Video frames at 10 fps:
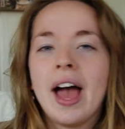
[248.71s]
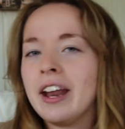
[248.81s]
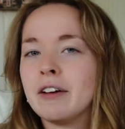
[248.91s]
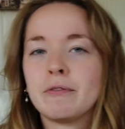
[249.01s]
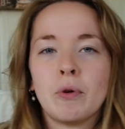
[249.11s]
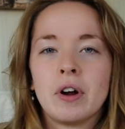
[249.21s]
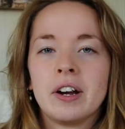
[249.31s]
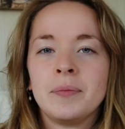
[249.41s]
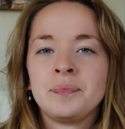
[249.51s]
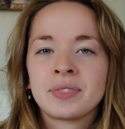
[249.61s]
edit
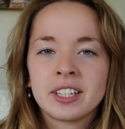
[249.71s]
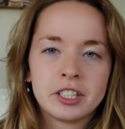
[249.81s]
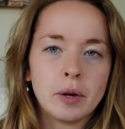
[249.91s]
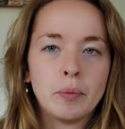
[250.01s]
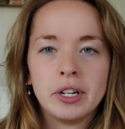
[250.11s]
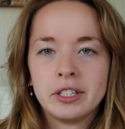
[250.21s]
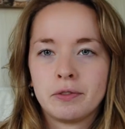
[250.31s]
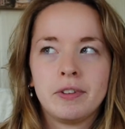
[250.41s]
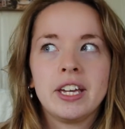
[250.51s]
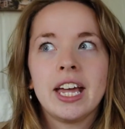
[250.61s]
for
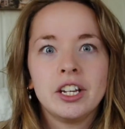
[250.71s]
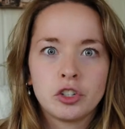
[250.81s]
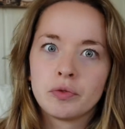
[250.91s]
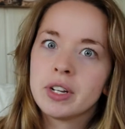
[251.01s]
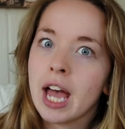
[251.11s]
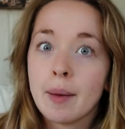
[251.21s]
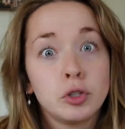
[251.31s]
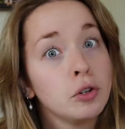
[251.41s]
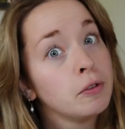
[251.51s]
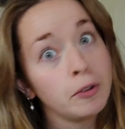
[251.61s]
someone's vacation recap
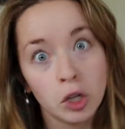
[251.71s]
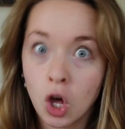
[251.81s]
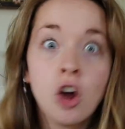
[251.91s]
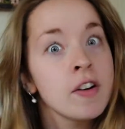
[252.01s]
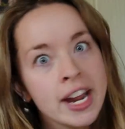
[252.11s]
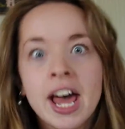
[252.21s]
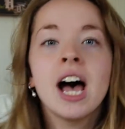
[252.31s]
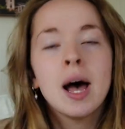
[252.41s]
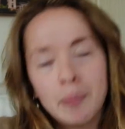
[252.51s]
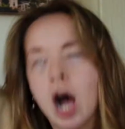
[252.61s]
to
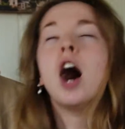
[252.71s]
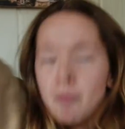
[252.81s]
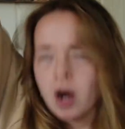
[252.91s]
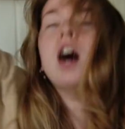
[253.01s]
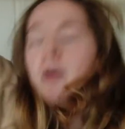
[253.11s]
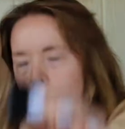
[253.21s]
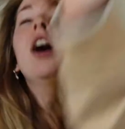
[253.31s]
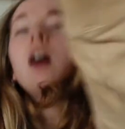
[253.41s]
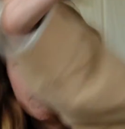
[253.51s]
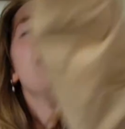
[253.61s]
Florida. Bah, bah,
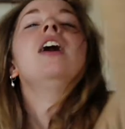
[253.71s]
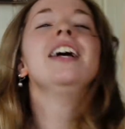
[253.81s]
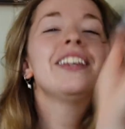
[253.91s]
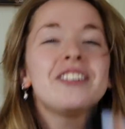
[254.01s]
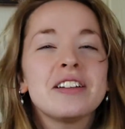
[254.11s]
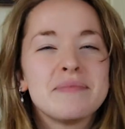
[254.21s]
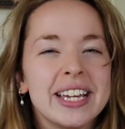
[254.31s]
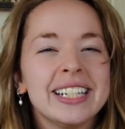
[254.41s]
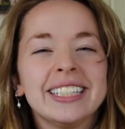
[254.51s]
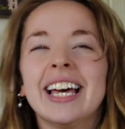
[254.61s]
bah, bah. You know what I
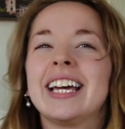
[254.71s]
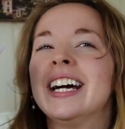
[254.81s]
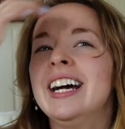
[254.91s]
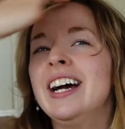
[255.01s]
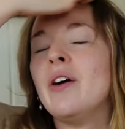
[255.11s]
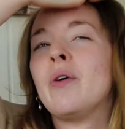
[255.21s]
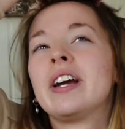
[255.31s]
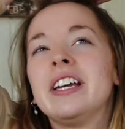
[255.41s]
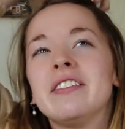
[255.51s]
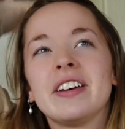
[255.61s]
mean? Like, or
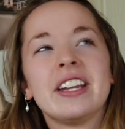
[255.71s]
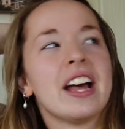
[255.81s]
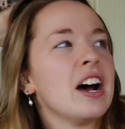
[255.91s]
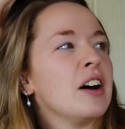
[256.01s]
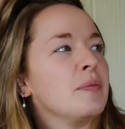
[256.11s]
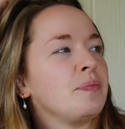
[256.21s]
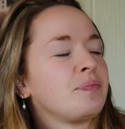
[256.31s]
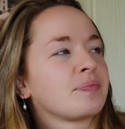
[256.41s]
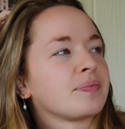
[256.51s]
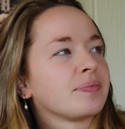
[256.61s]
even,
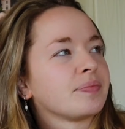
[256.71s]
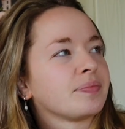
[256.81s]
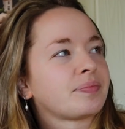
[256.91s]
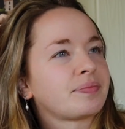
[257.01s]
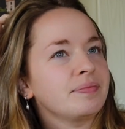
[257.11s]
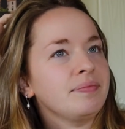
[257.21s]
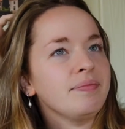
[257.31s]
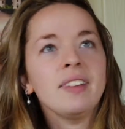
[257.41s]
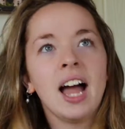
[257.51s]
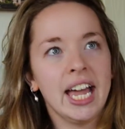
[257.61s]

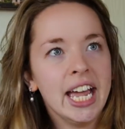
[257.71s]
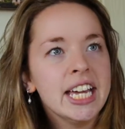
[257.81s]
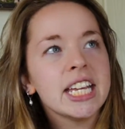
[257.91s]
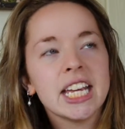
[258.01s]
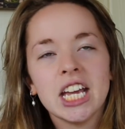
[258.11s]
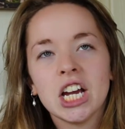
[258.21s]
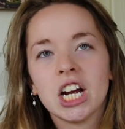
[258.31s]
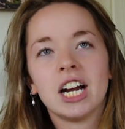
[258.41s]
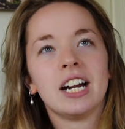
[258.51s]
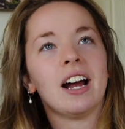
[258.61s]
I hate it
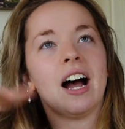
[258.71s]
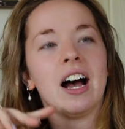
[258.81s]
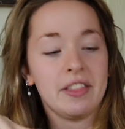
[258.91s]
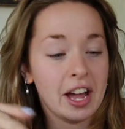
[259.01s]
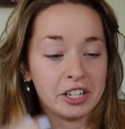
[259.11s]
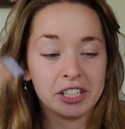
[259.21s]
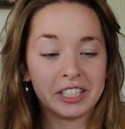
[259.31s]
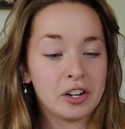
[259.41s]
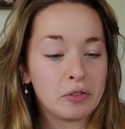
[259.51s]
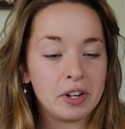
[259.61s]
here. I just
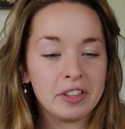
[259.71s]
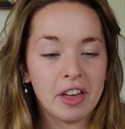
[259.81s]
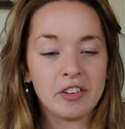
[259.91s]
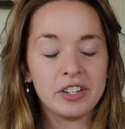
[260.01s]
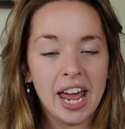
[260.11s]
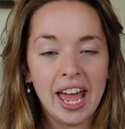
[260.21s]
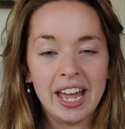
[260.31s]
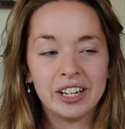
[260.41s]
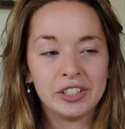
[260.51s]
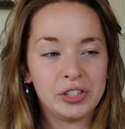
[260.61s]
did a reel the other
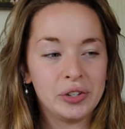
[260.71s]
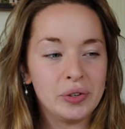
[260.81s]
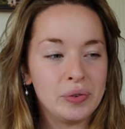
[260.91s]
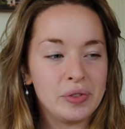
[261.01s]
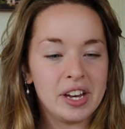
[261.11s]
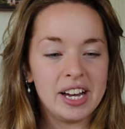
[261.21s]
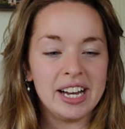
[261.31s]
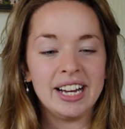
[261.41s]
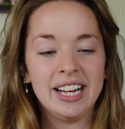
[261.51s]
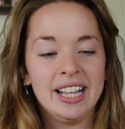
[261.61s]
day to
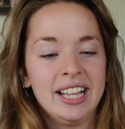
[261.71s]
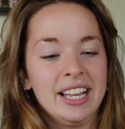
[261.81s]
the,